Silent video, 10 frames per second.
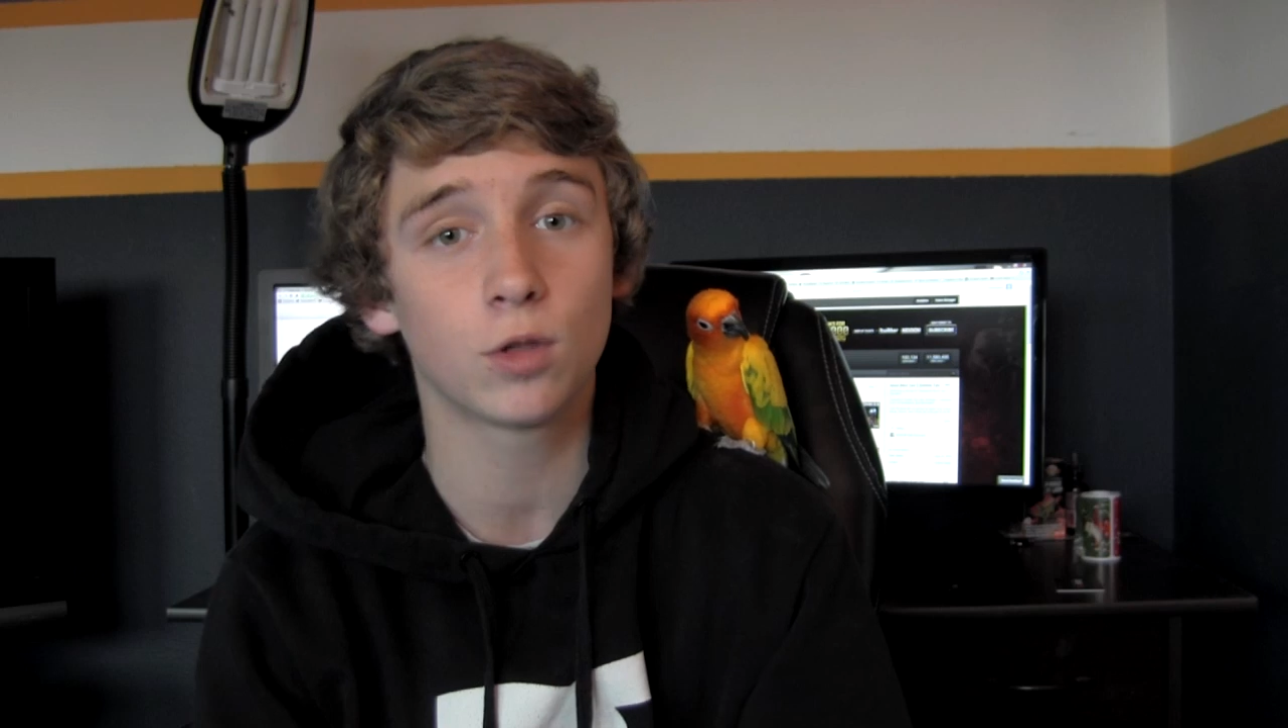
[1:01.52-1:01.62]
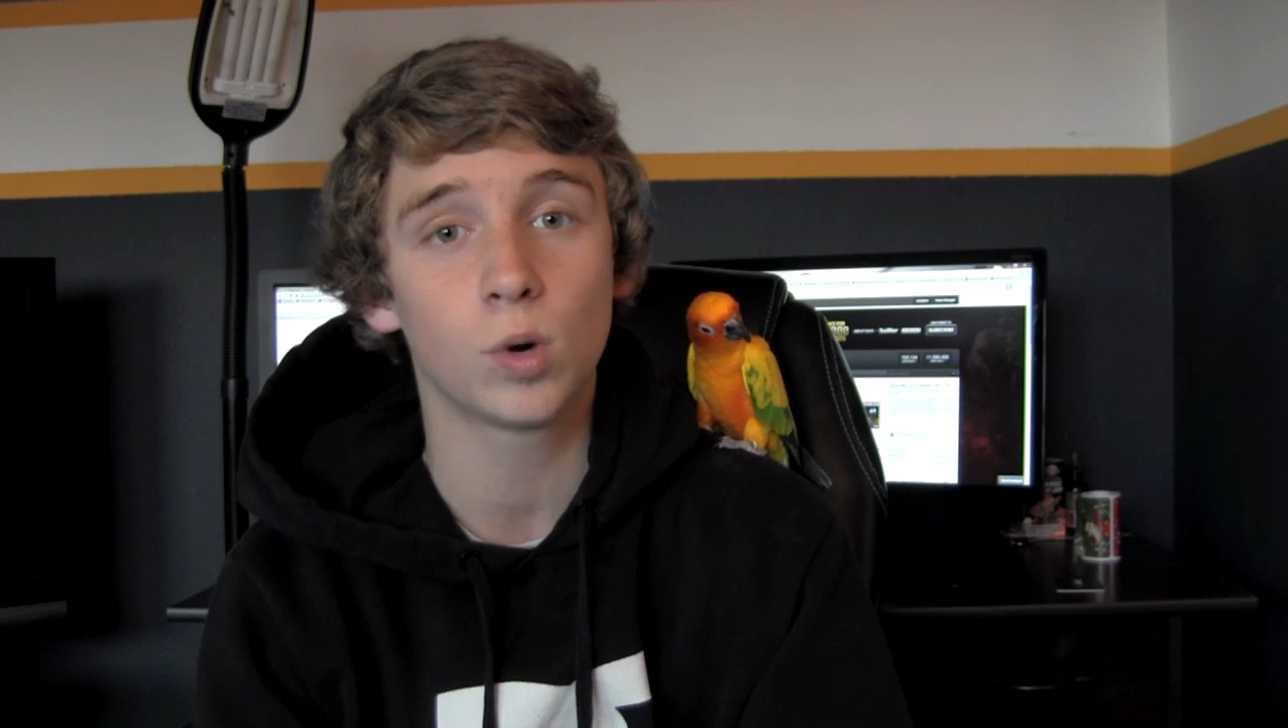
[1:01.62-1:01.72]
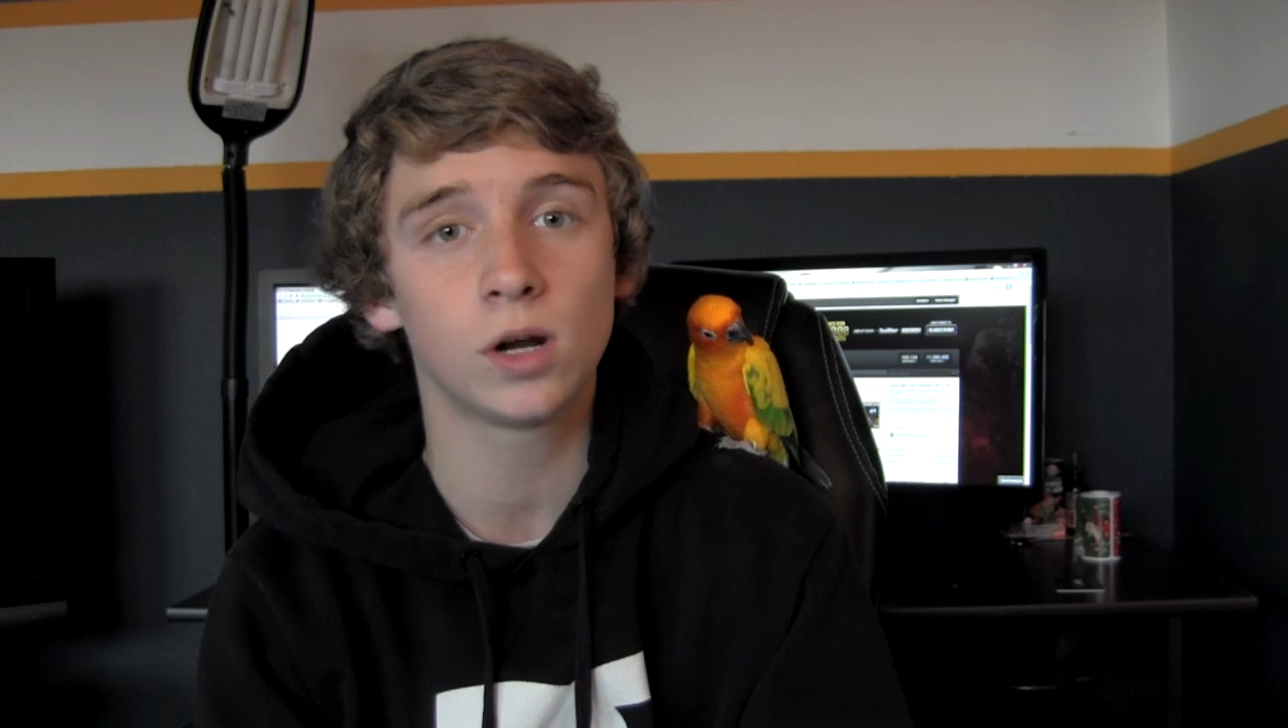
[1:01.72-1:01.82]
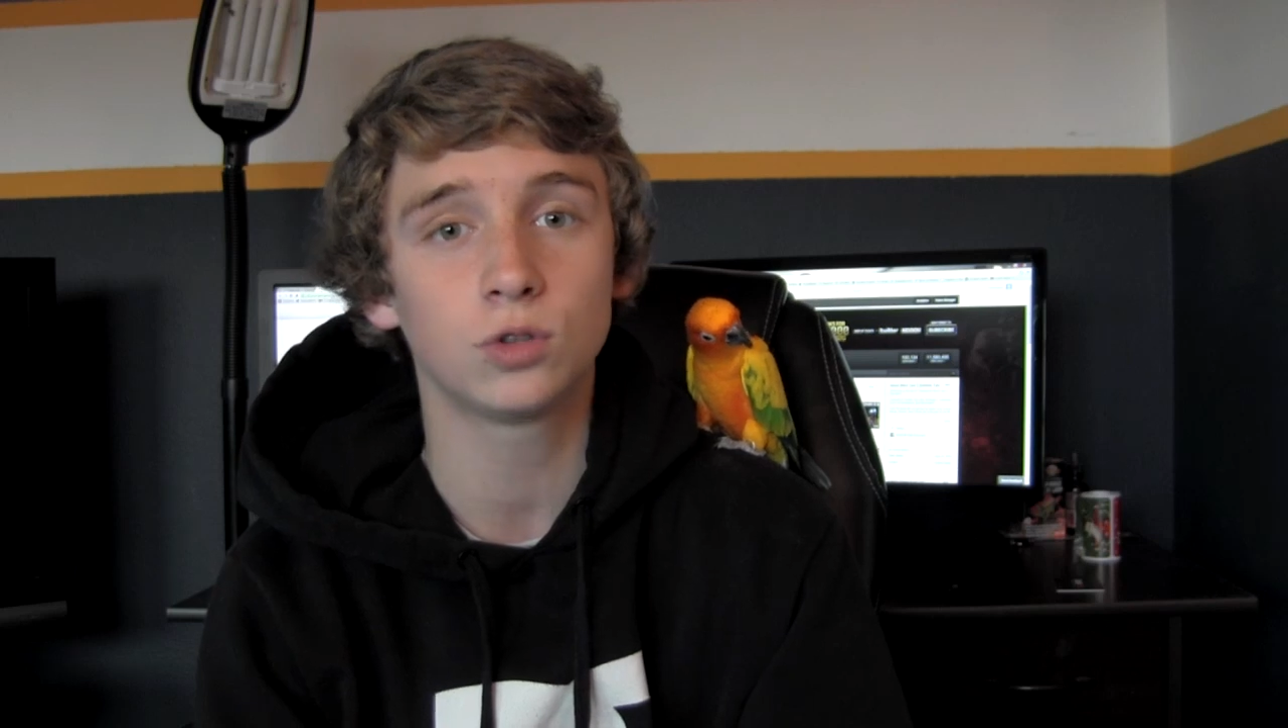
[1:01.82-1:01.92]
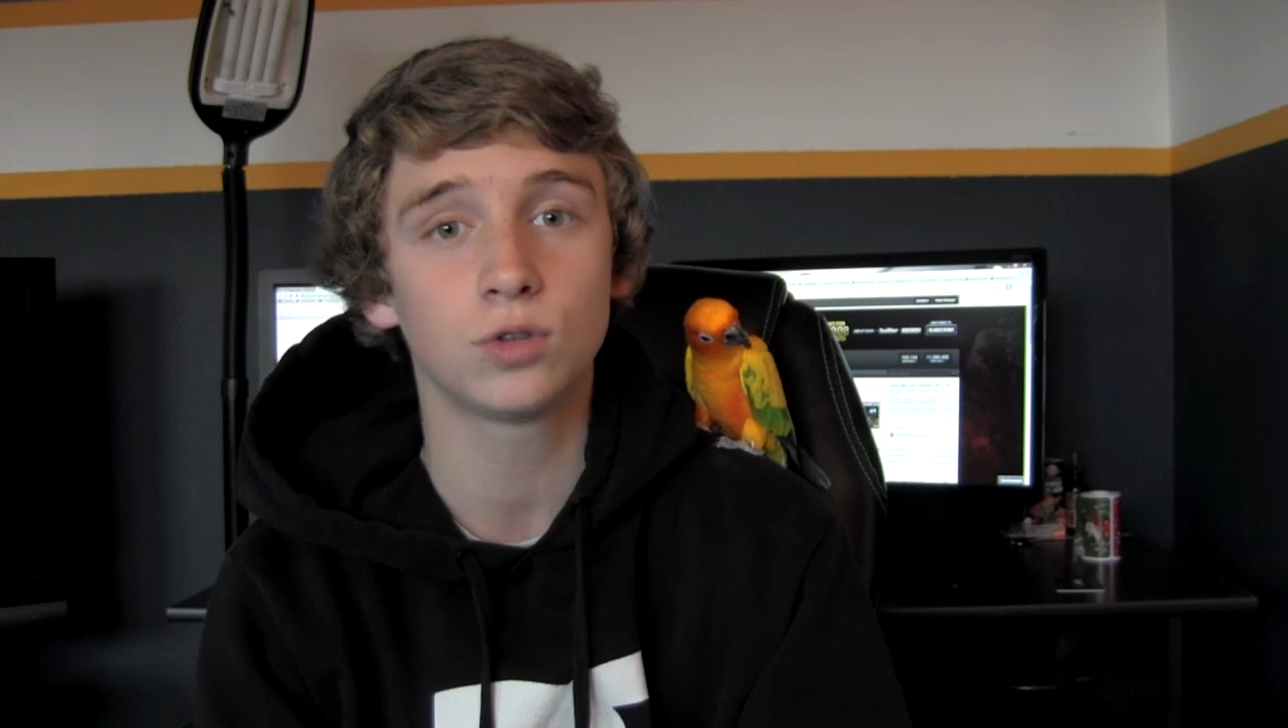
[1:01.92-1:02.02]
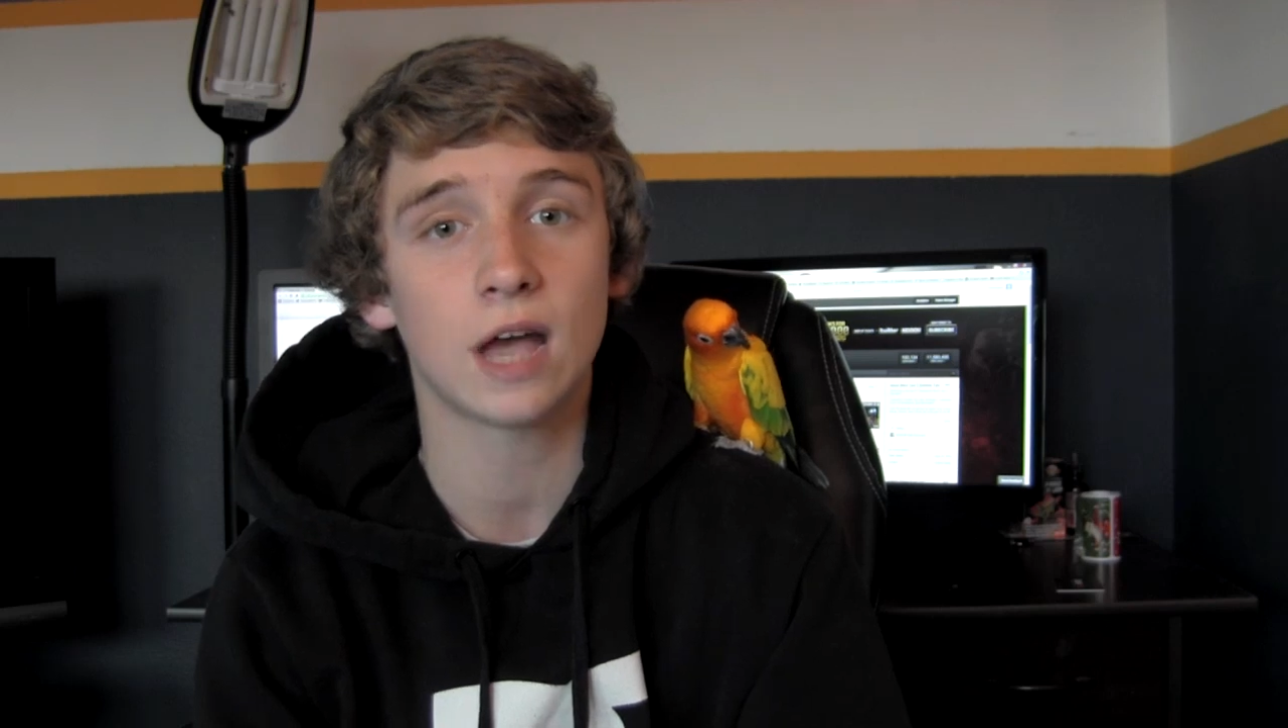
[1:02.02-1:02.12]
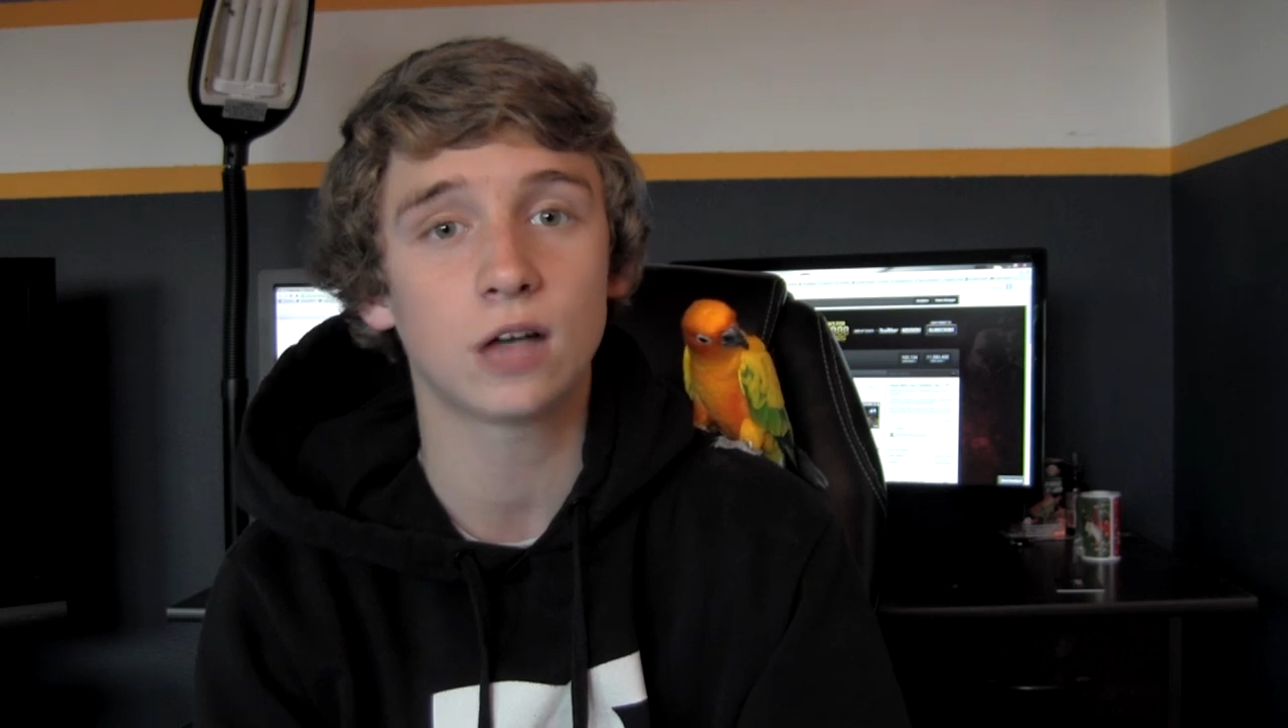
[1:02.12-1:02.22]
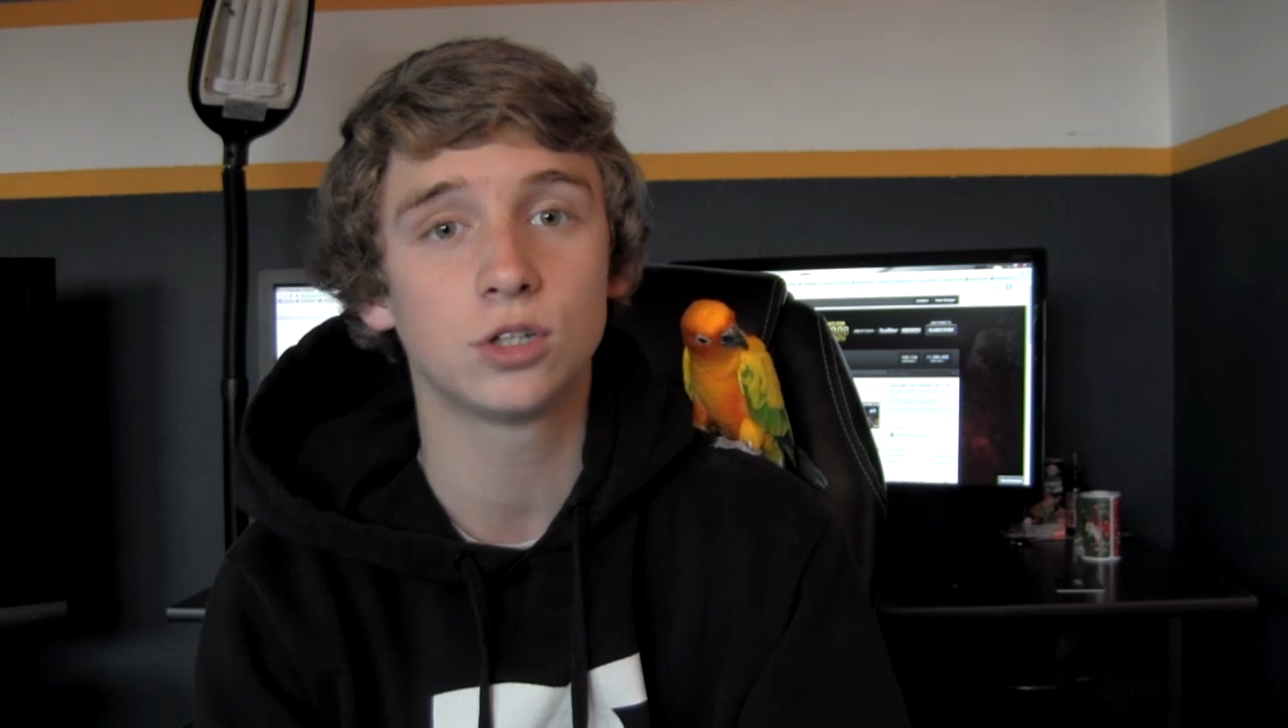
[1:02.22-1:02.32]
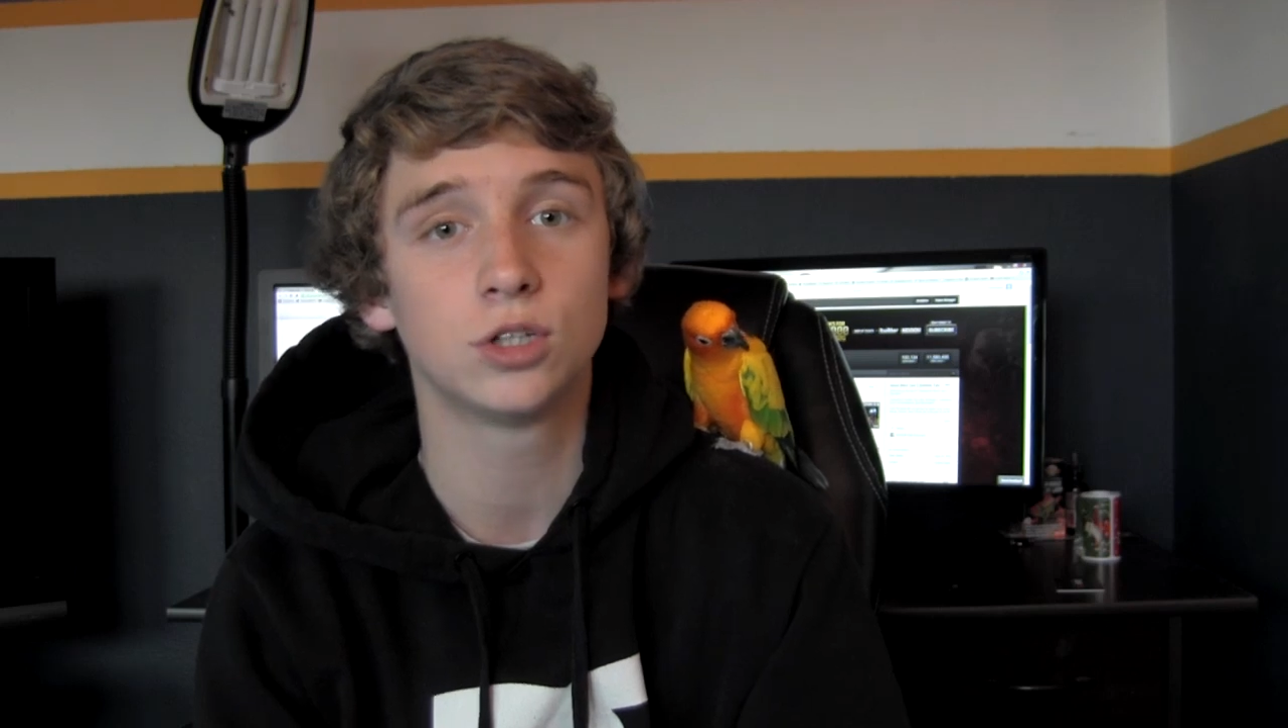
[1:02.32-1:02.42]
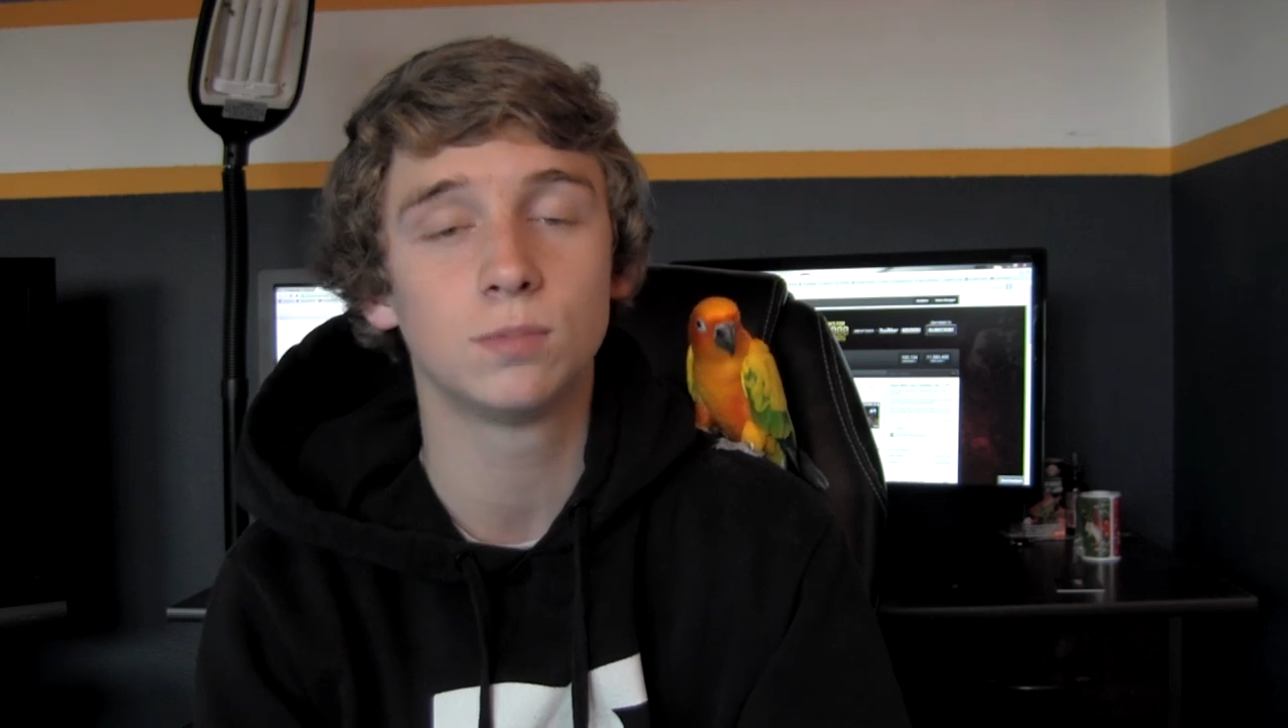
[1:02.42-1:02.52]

the 100,000